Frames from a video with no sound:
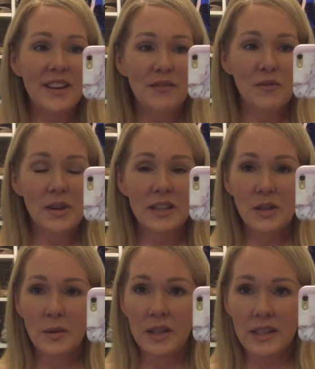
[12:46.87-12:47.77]
if we
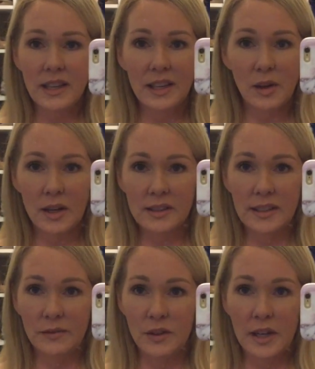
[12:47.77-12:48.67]
do anything
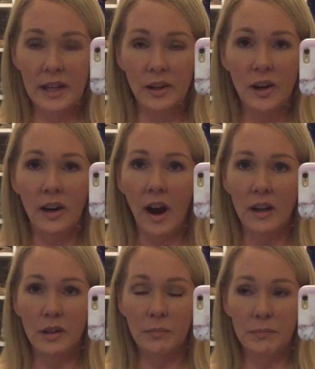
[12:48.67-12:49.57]
interesting for dinner,
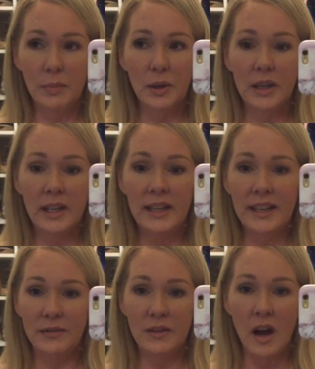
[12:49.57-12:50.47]
I'll put it in.
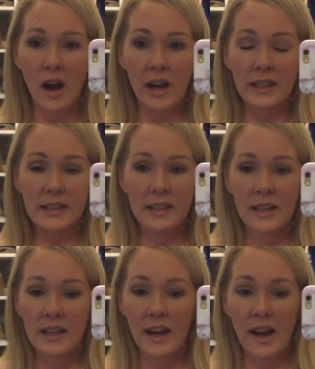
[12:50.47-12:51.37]
If not,
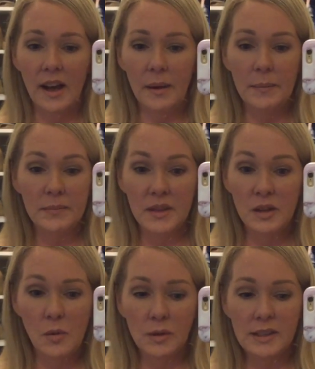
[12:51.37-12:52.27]
um, then
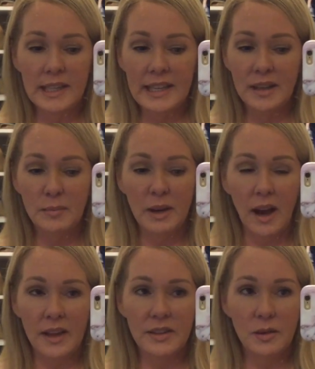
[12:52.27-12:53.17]
you won't see it. But
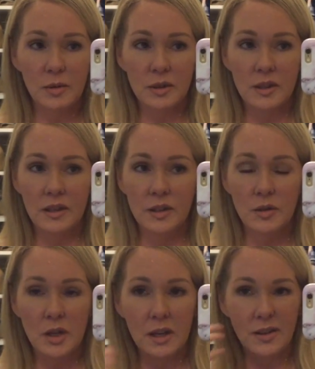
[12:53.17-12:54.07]
I think we're just going to do
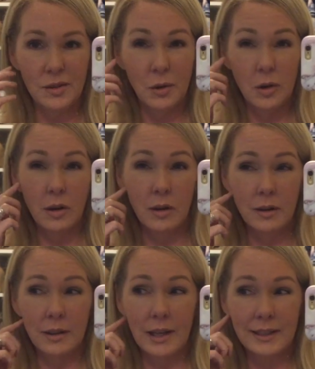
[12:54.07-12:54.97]
chicken on the grill
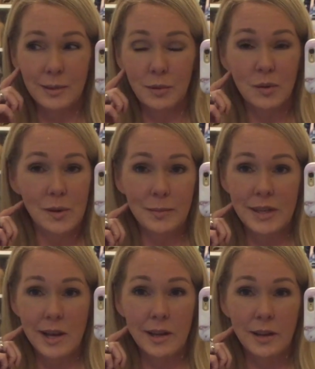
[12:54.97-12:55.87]
and like some sweet
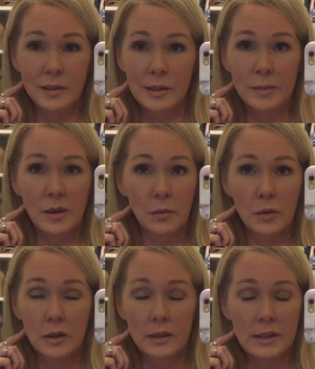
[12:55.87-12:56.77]
potato, something
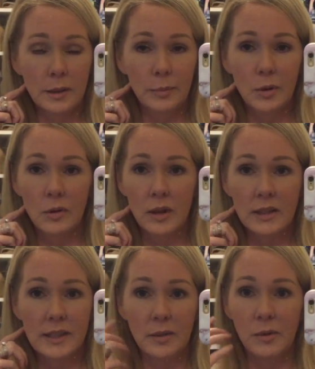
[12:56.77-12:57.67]
really simple. Like
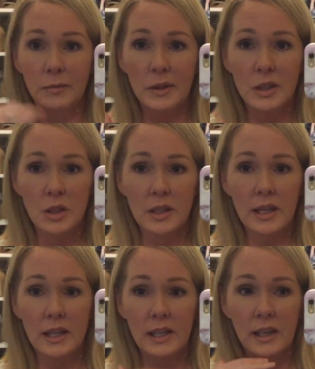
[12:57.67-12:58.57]
I said, we've been just
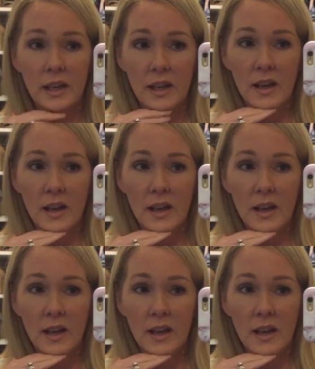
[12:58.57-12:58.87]
eating